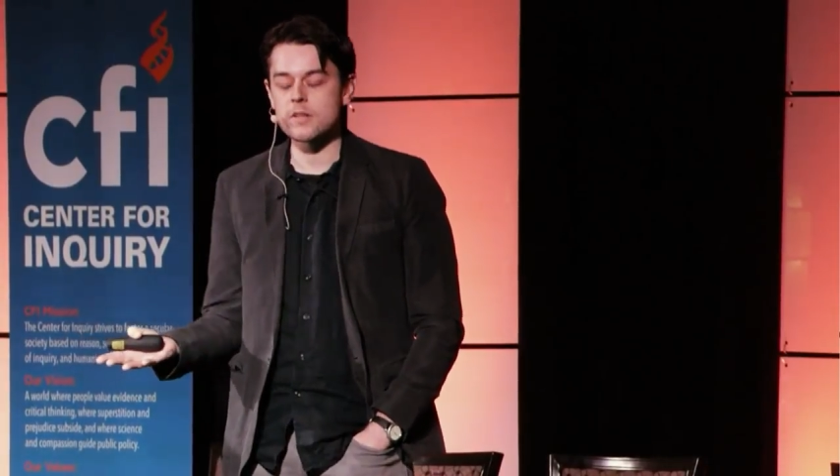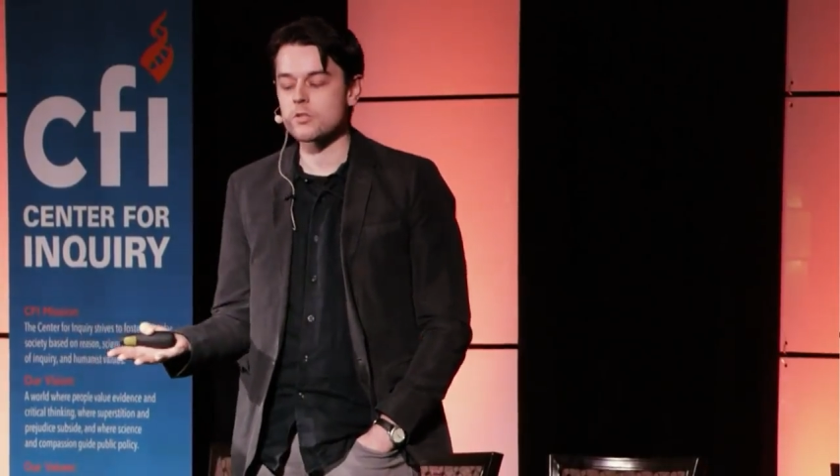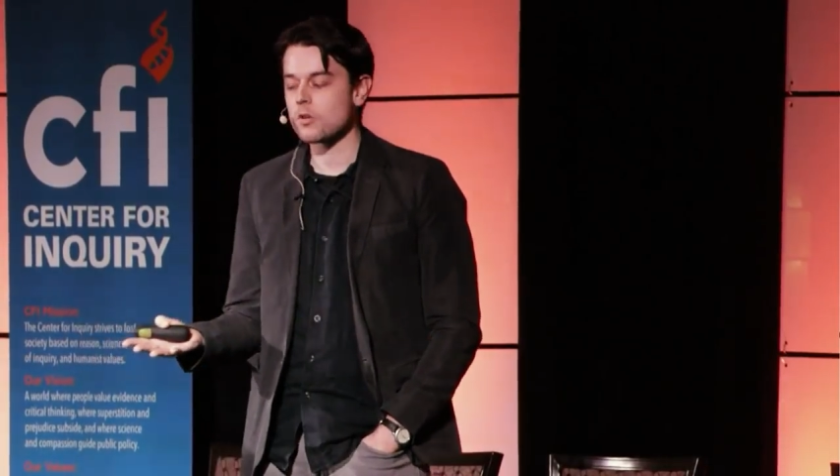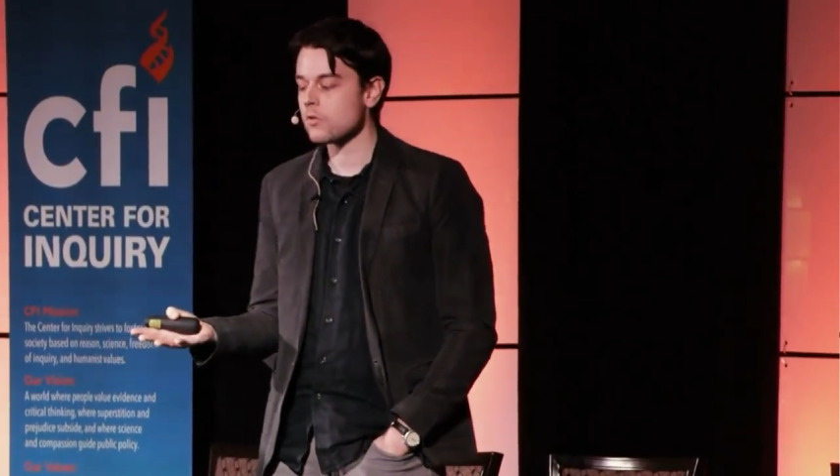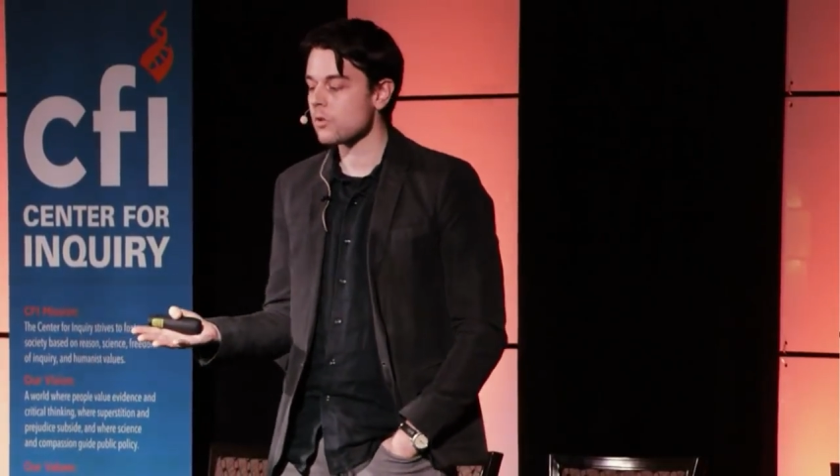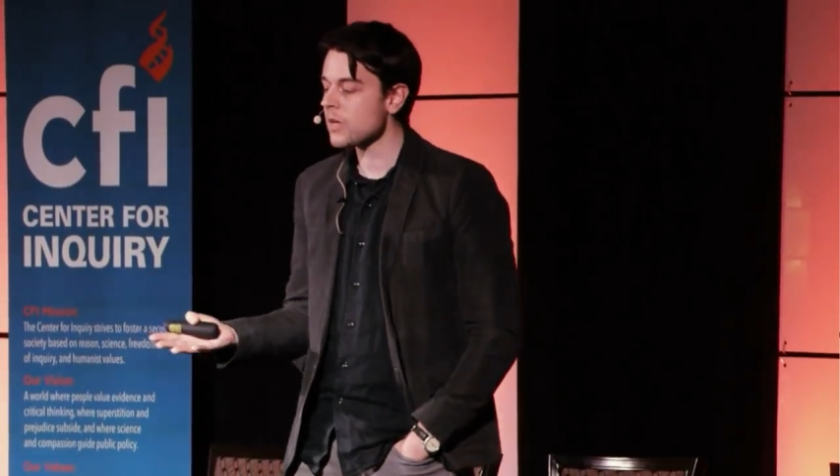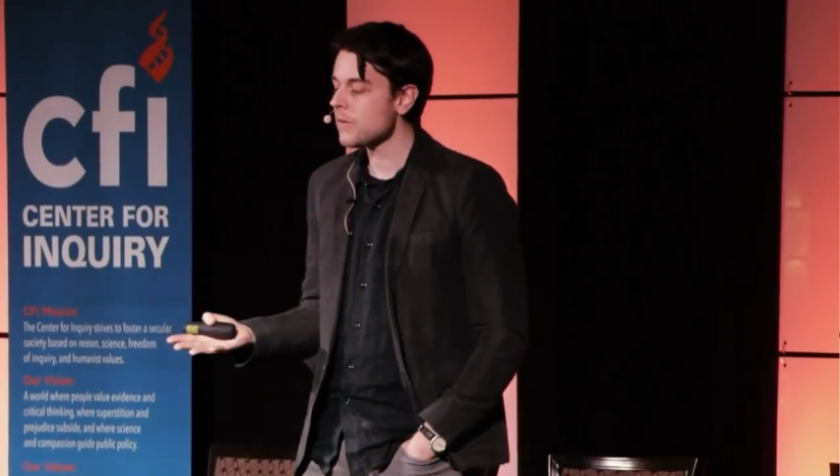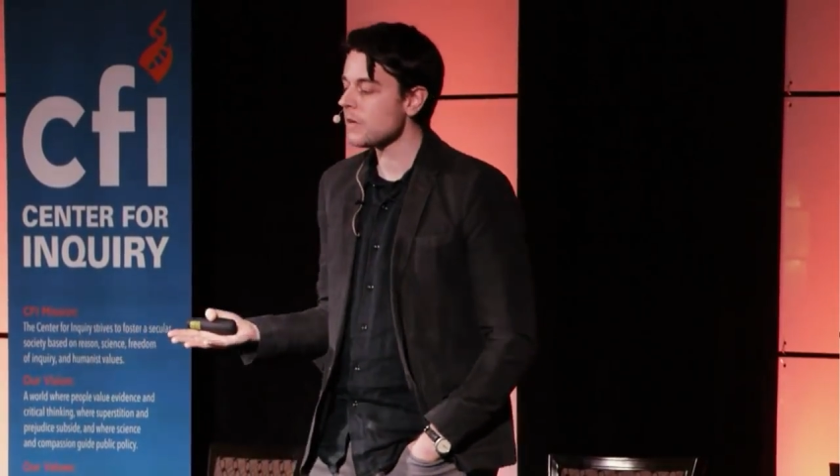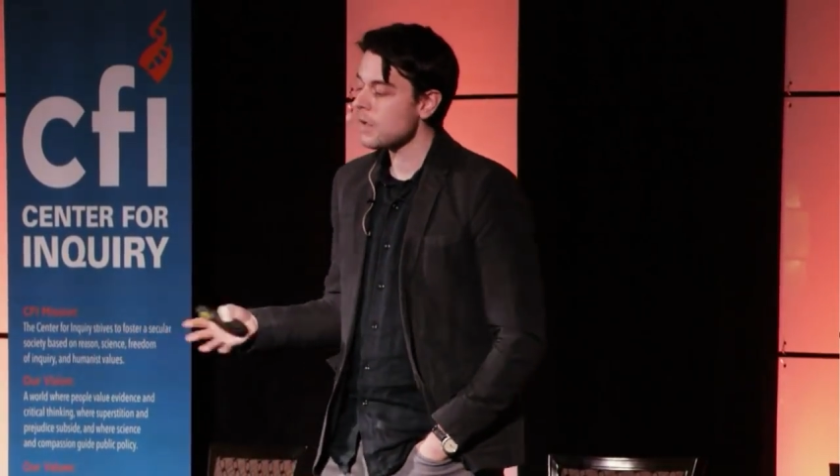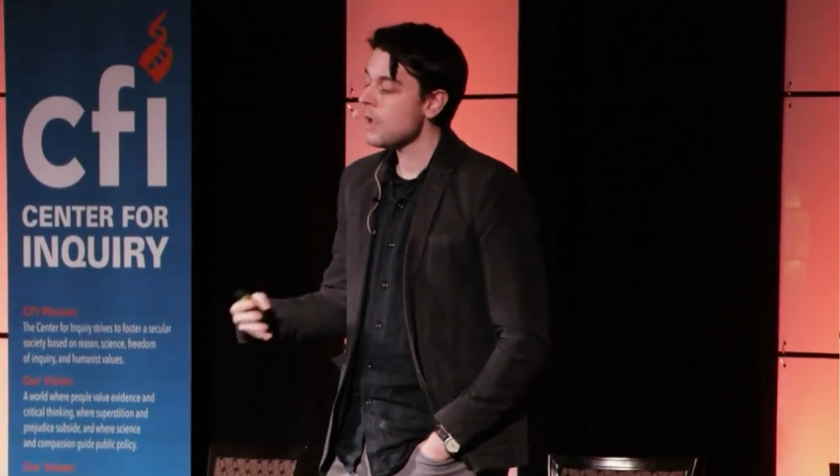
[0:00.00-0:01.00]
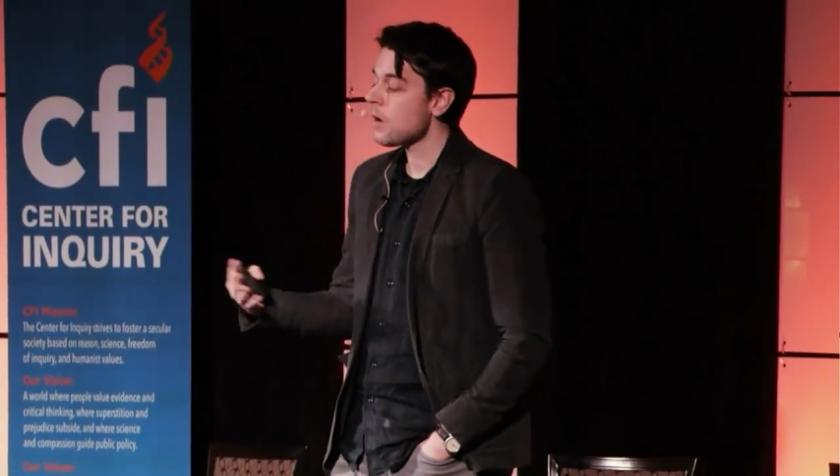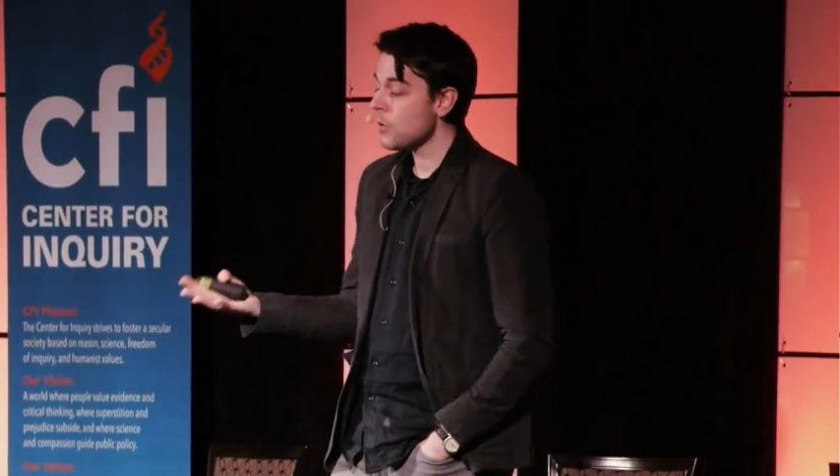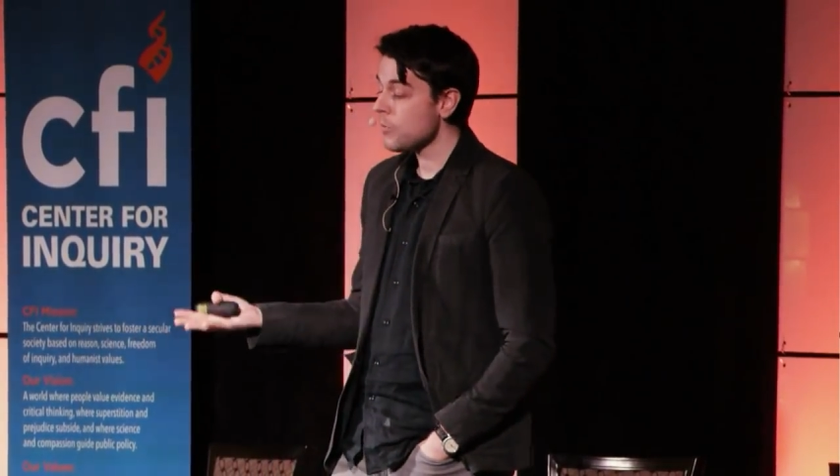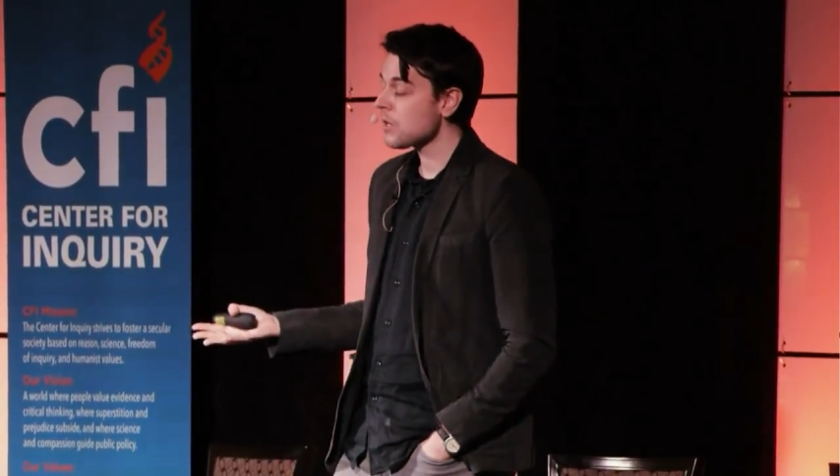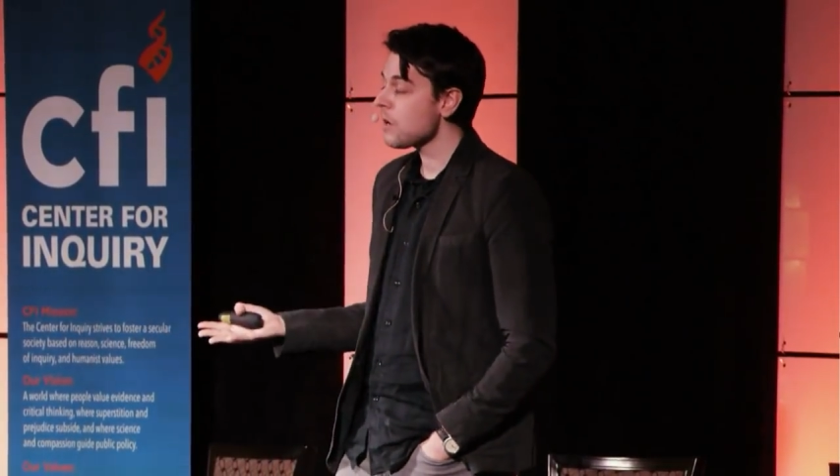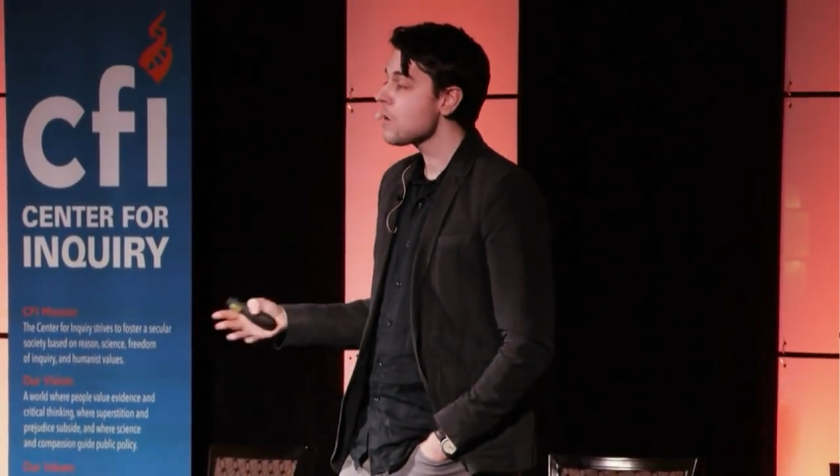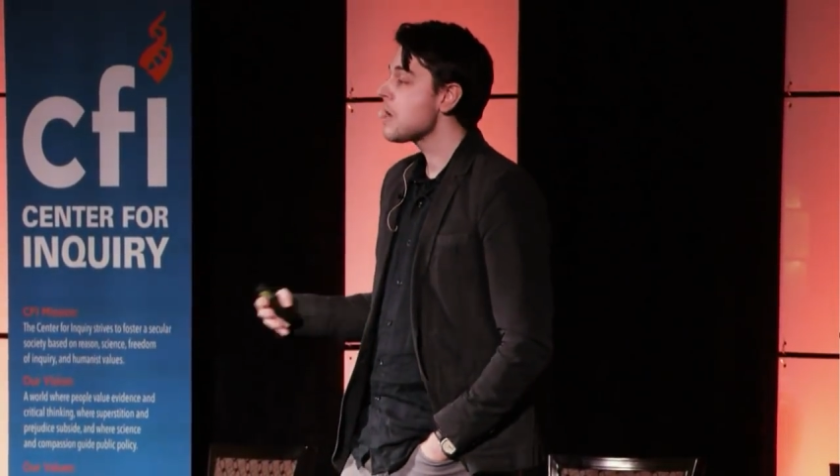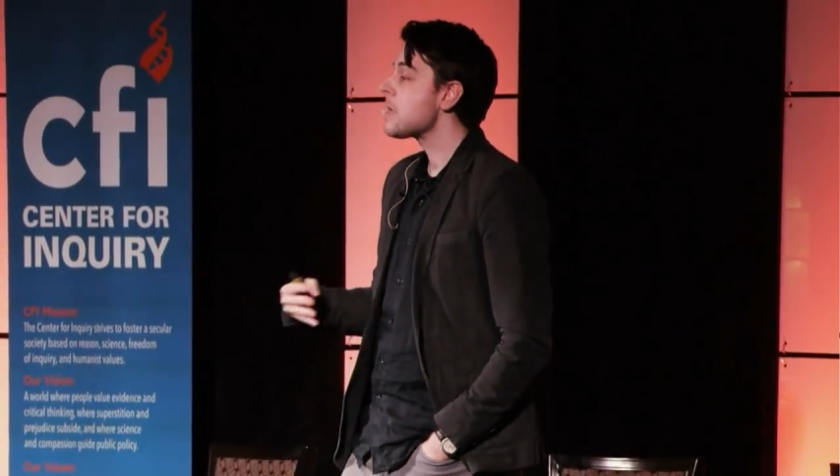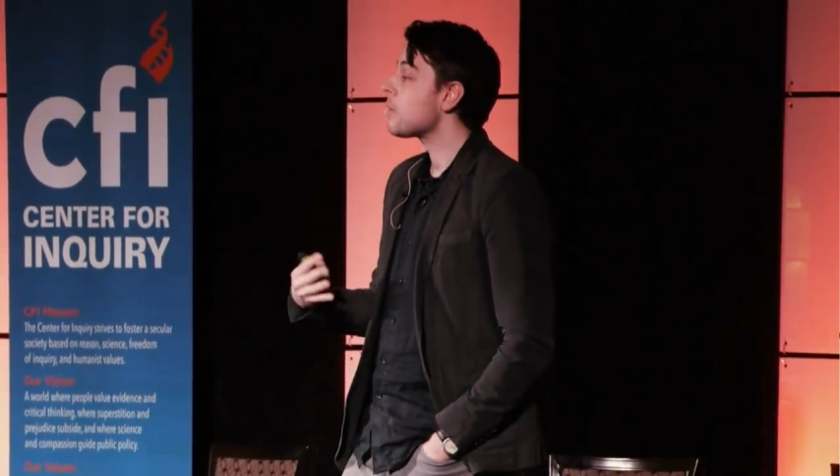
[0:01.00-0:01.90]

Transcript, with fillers: I showed you a, minute, a moment ago.